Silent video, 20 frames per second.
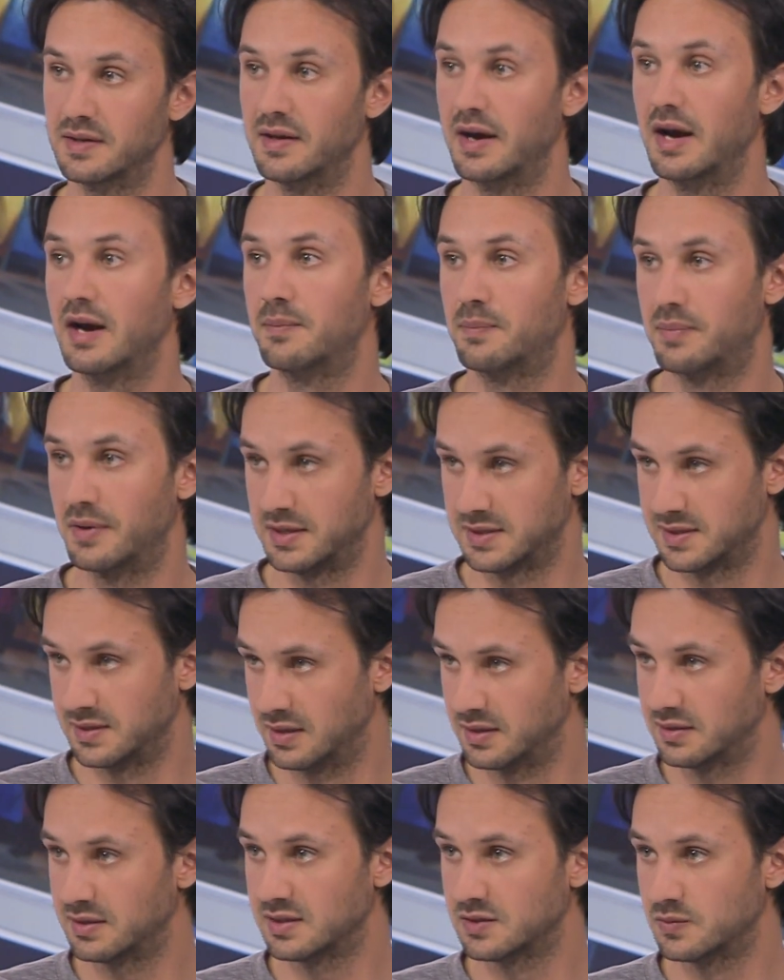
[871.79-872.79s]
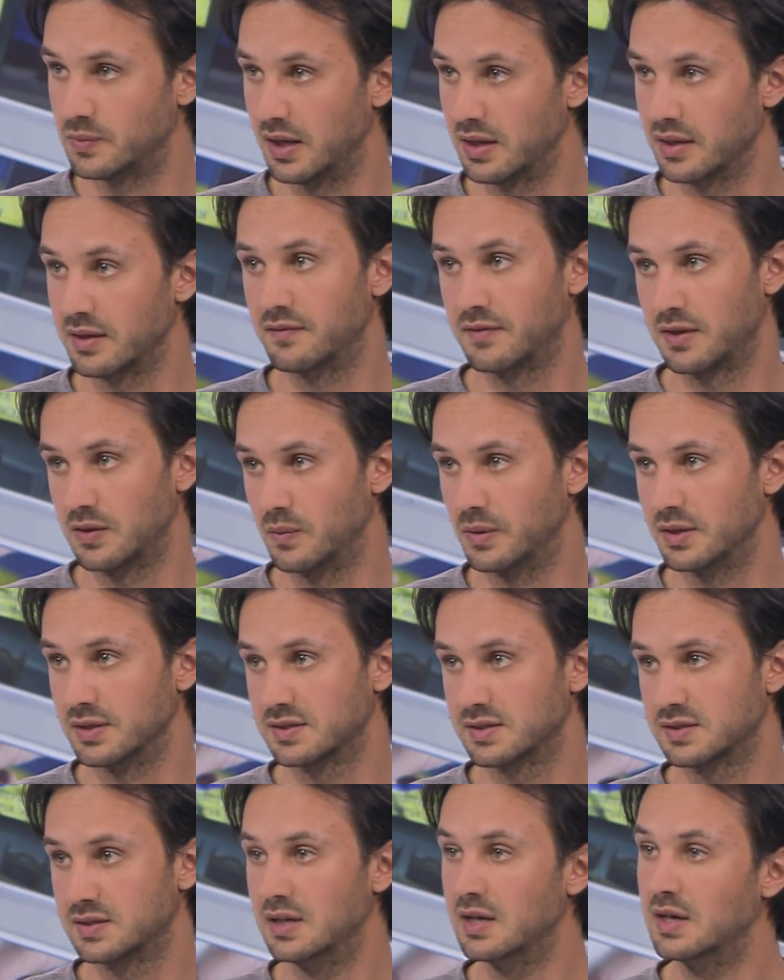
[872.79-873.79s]
their president as well if he
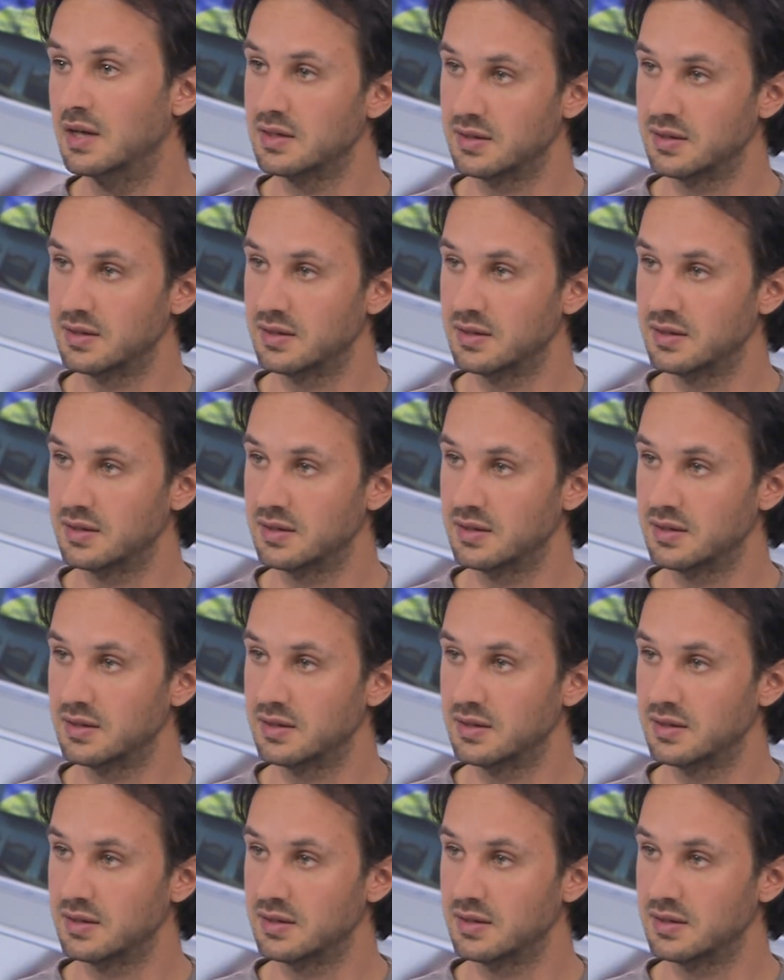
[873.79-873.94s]
wins.